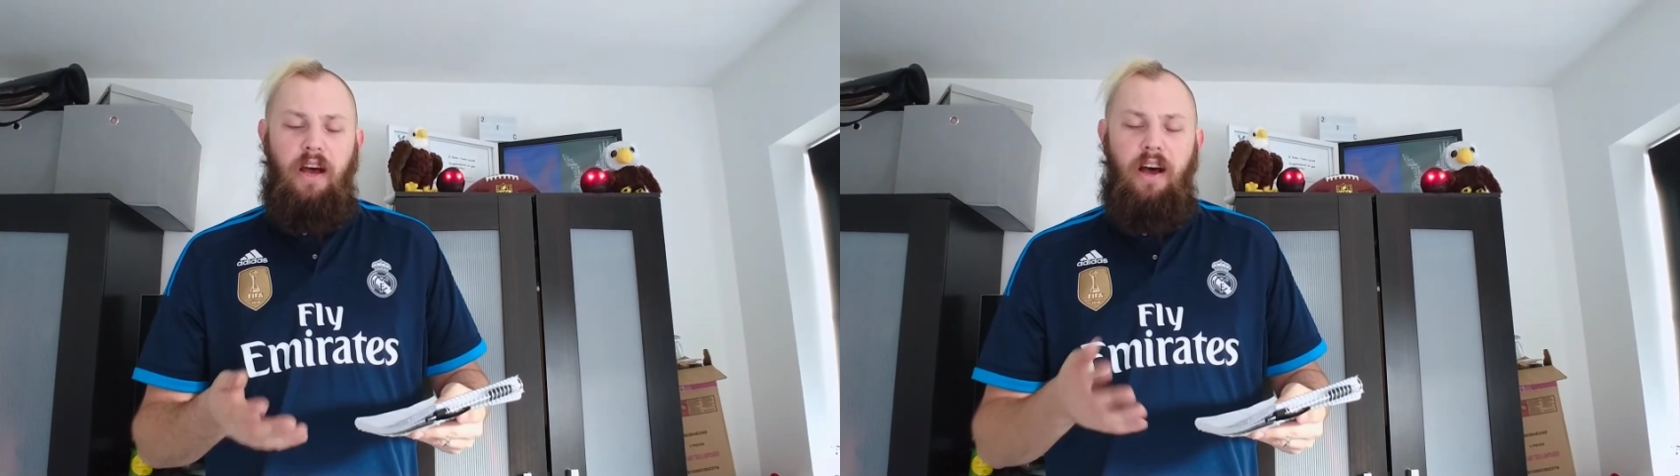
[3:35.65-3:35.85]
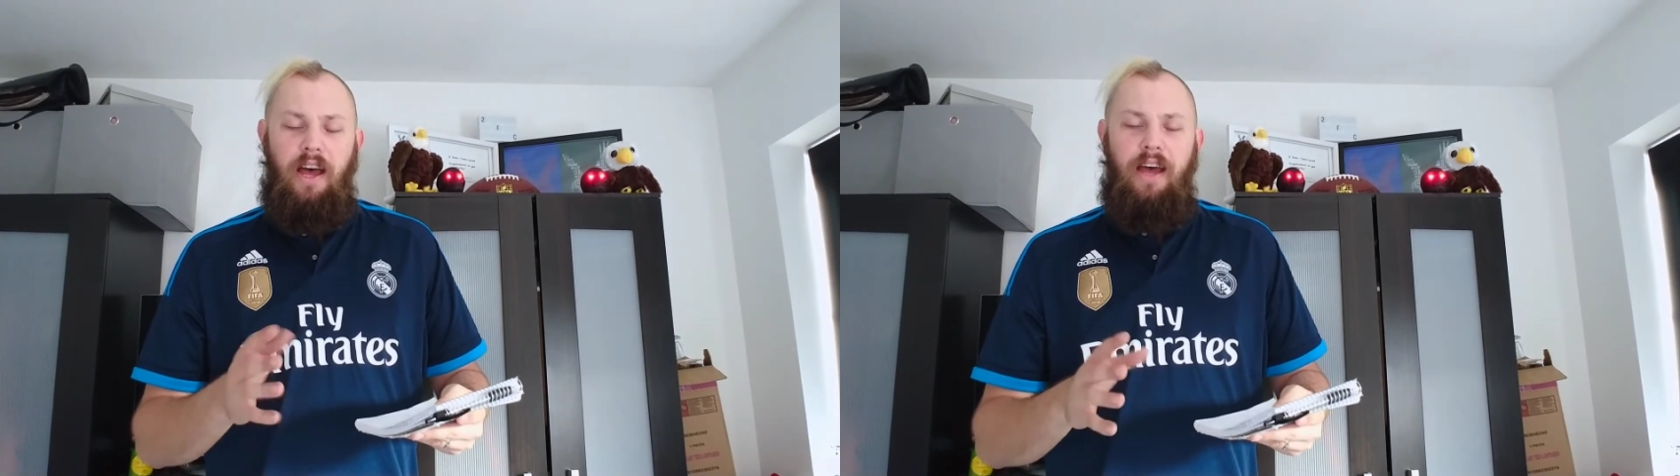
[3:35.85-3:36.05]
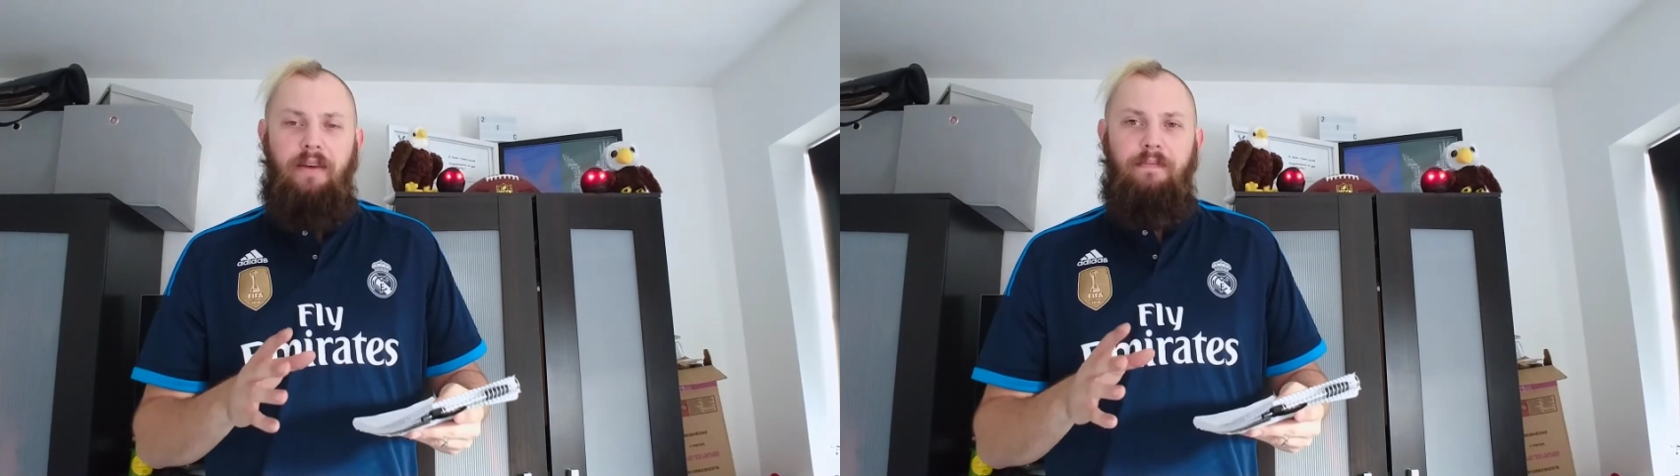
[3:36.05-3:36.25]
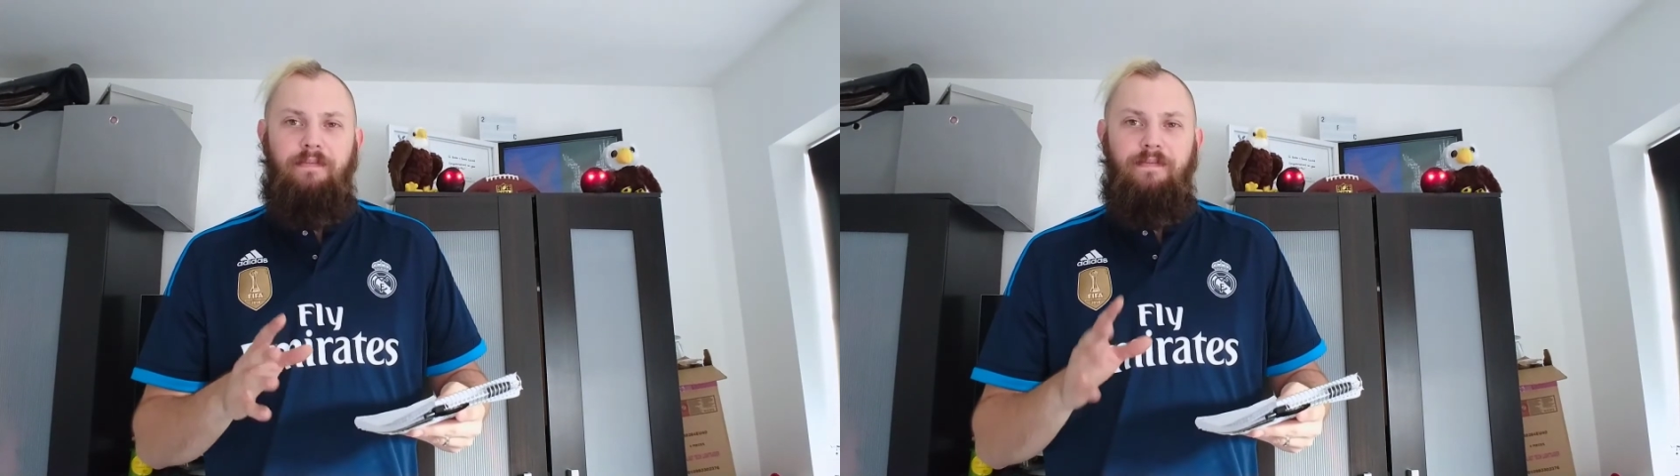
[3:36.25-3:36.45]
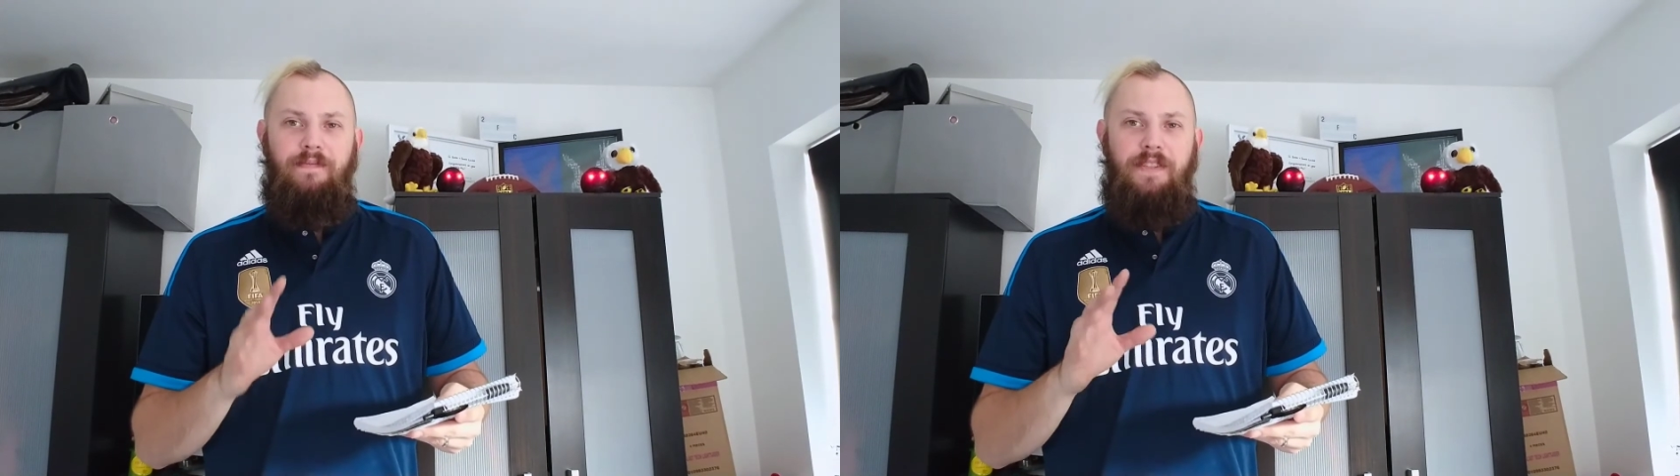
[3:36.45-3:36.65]
I
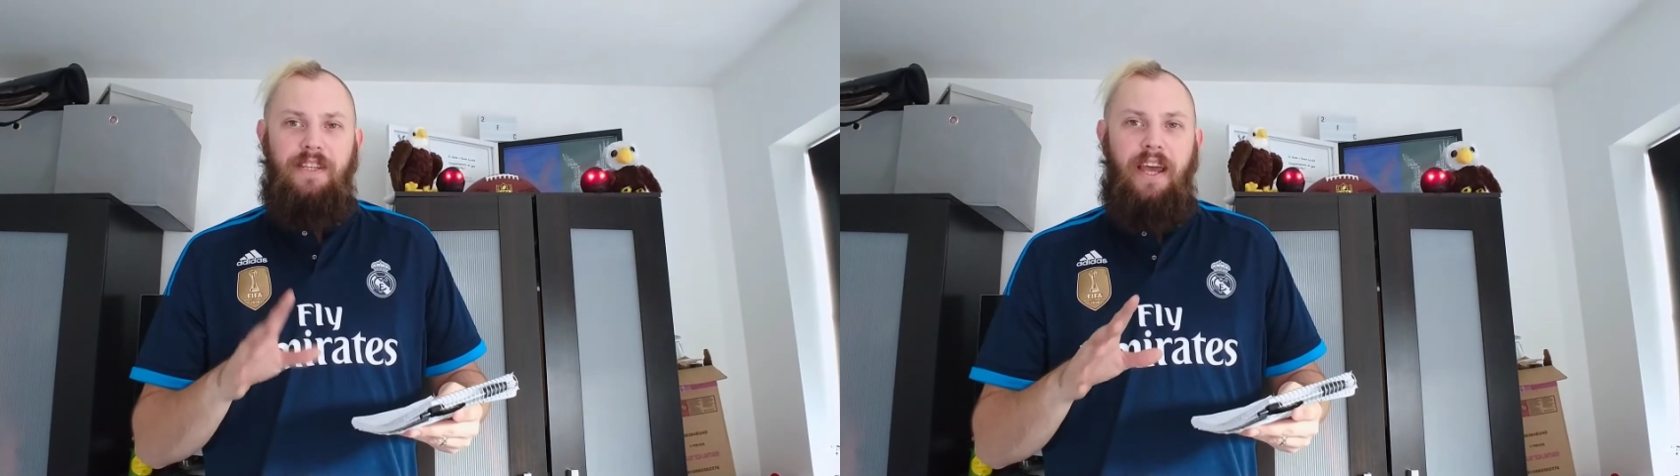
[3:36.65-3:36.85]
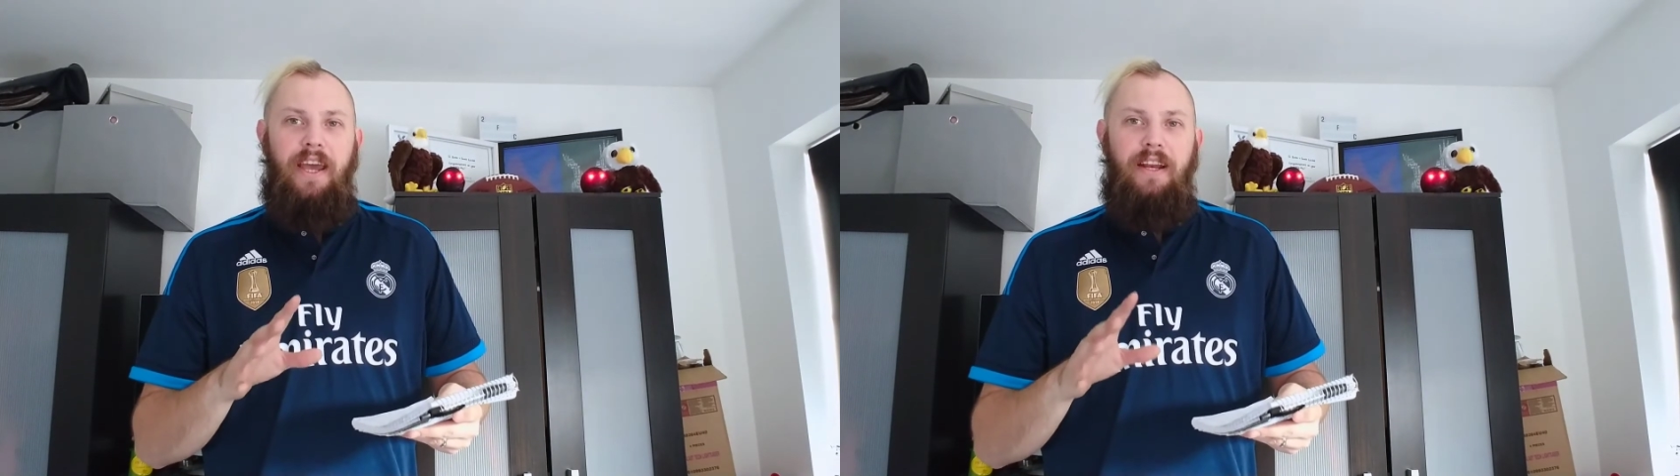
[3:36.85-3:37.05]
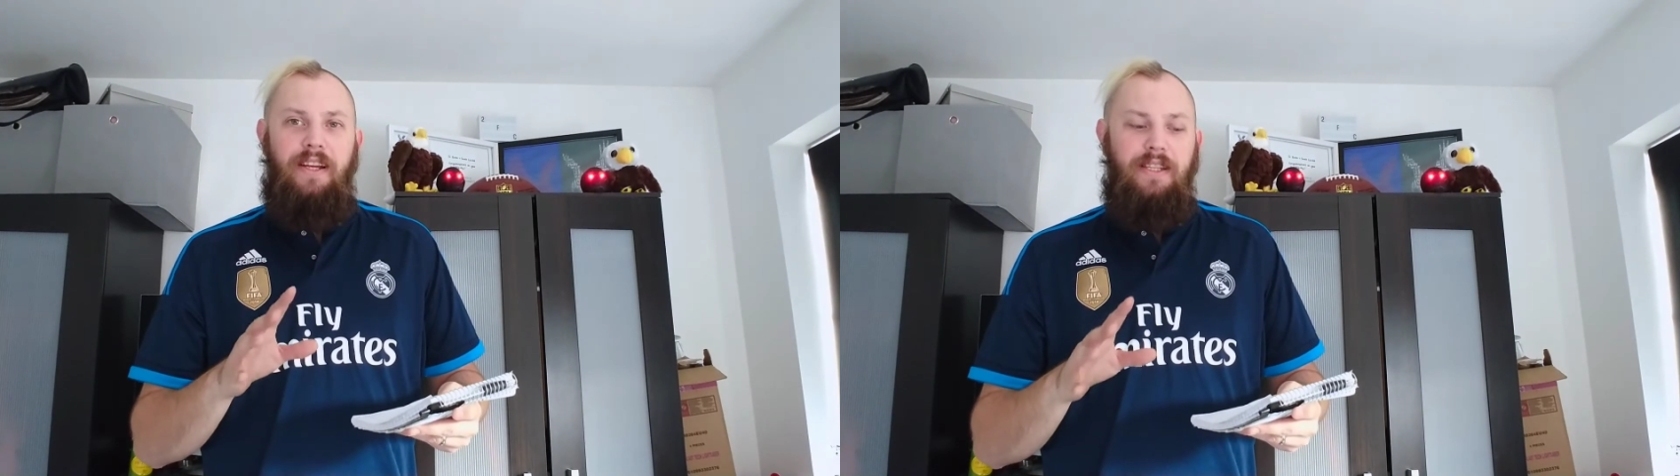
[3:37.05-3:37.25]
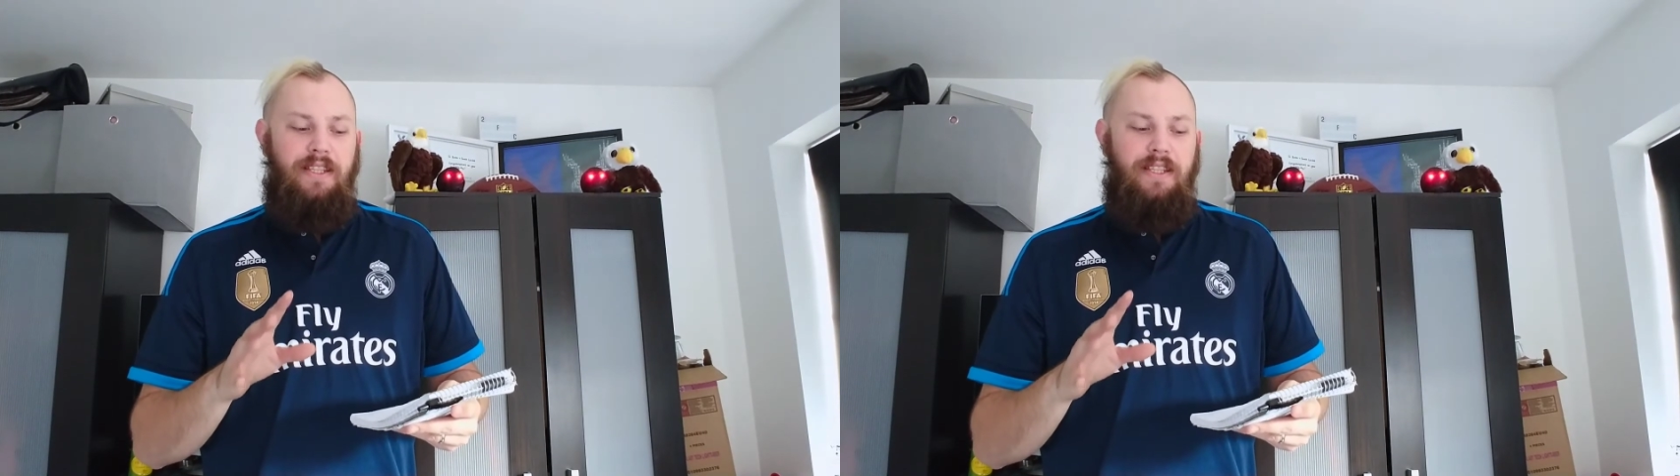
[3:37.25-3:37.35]
am saying that